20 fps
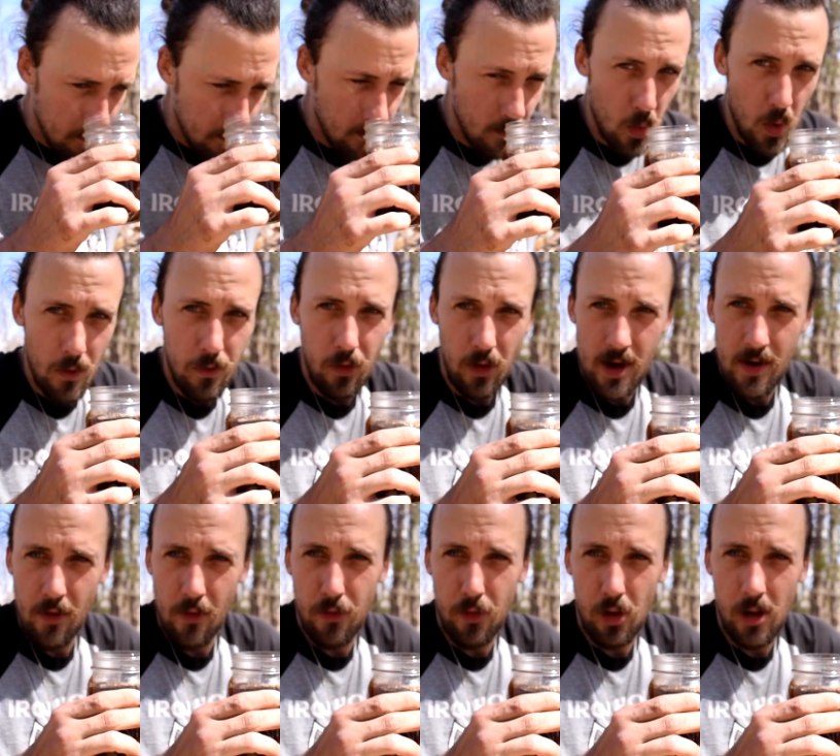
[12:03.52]
more
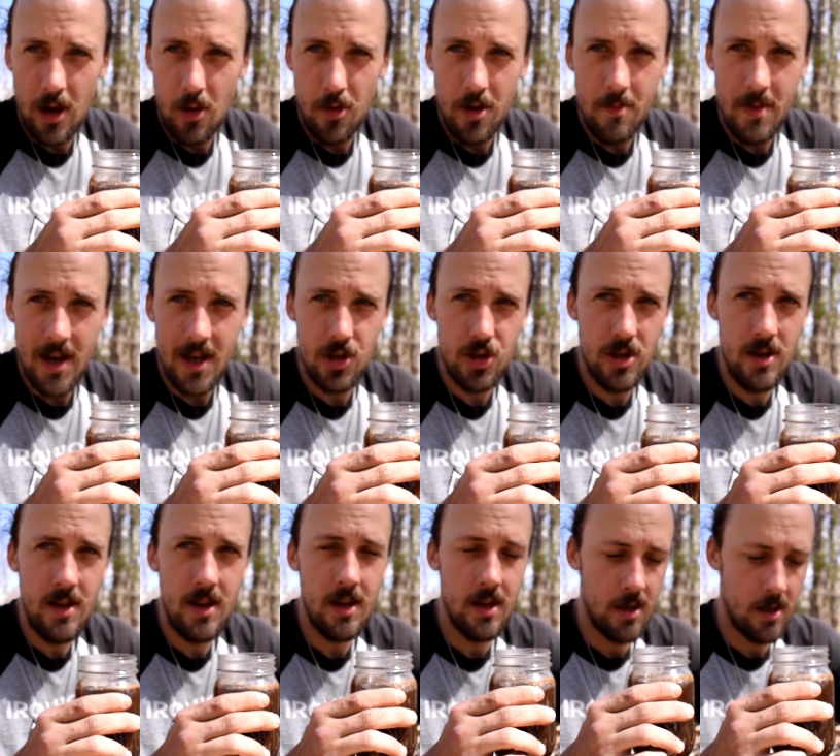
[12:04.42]
flavorful, I would
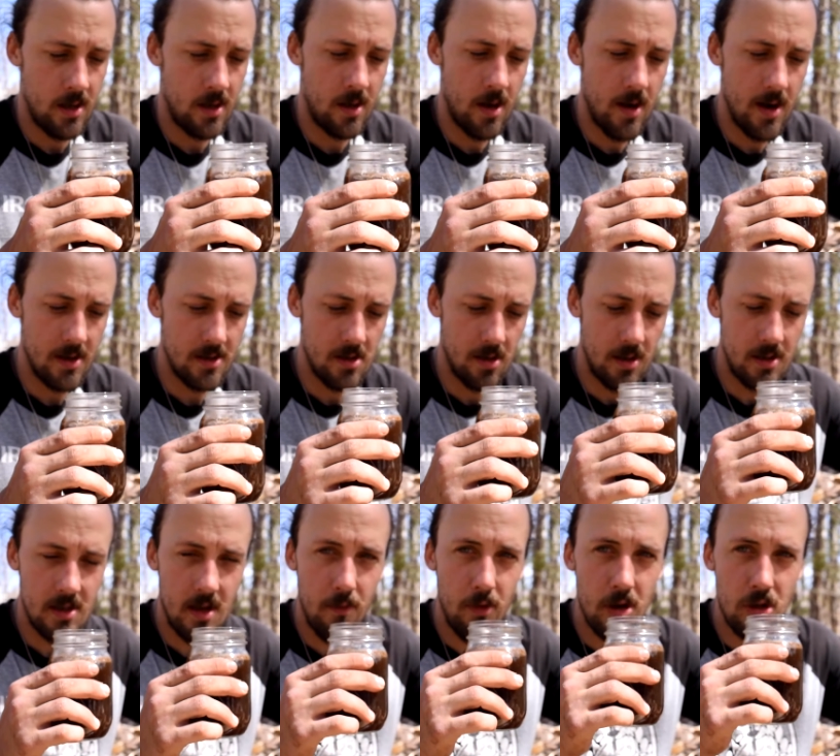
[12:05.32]
imagine. All right, so
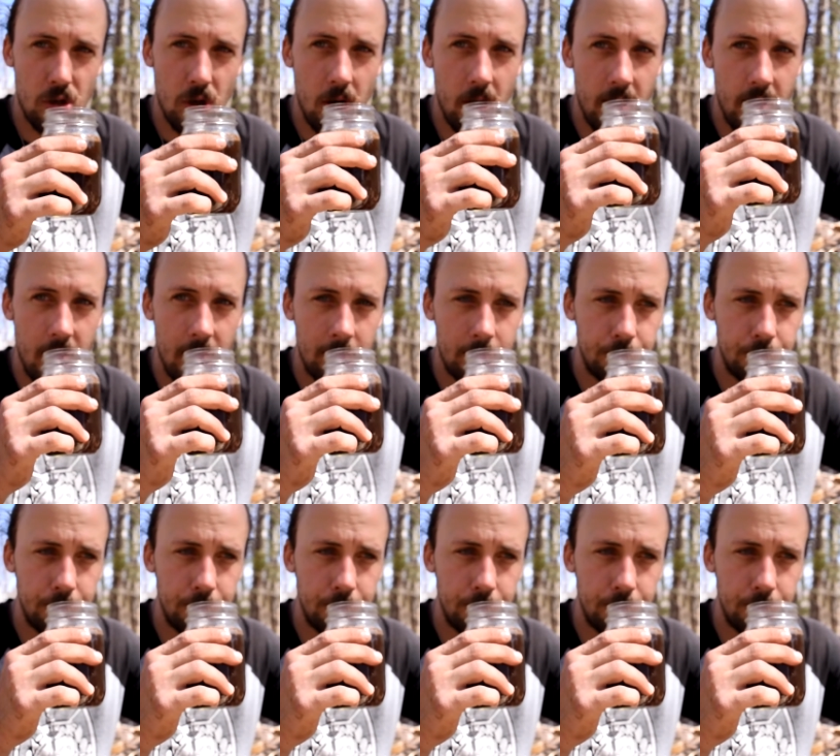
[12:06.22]
let's give it a try.